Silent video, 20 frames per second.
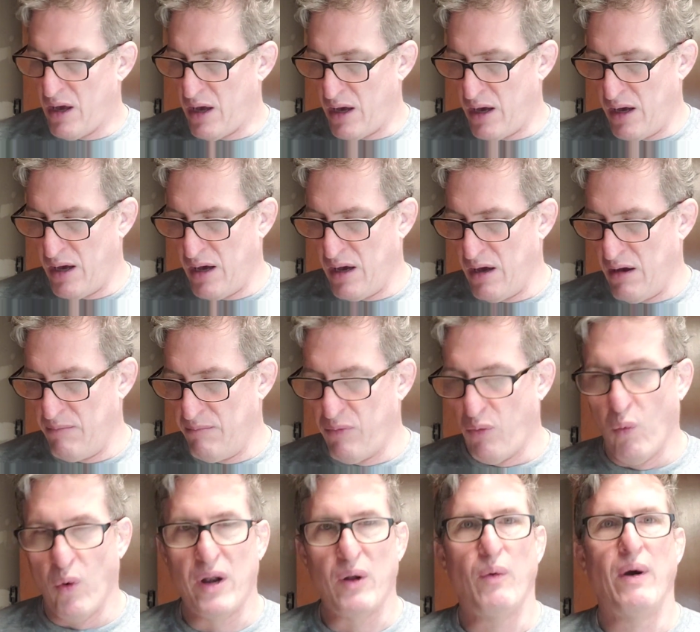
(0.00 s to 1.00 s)

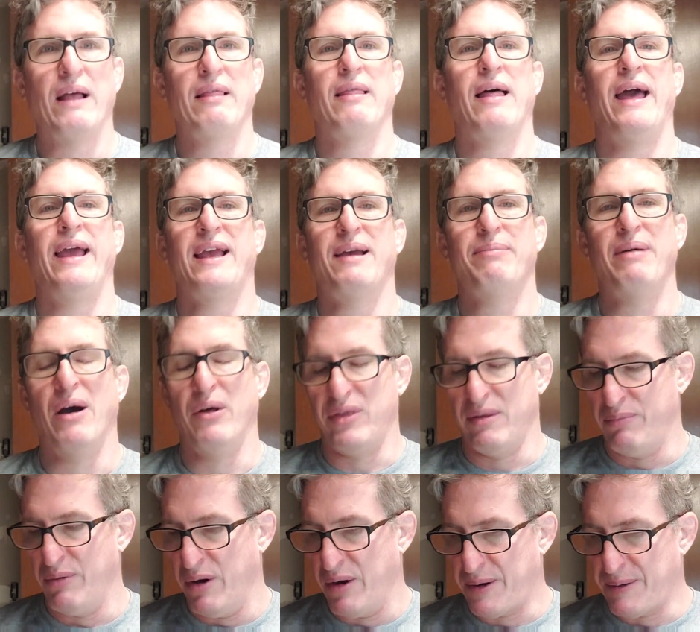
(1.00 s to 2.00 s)
What do I like about
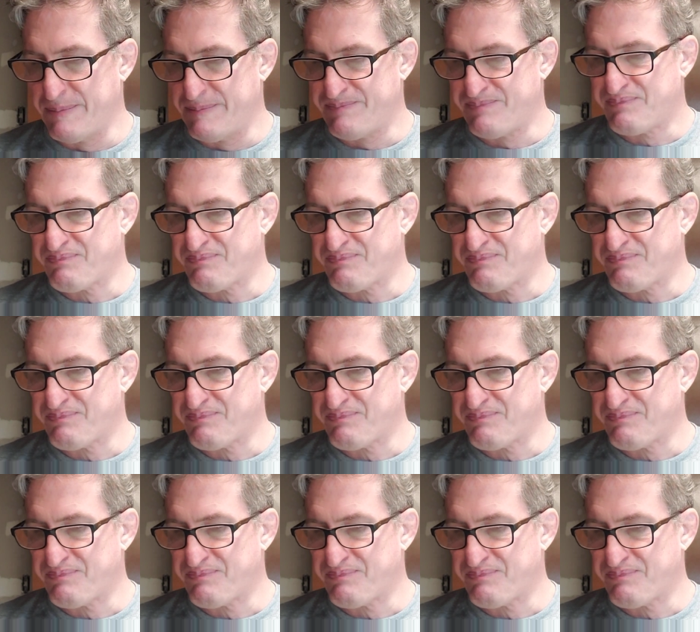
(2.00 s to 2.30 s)
the book?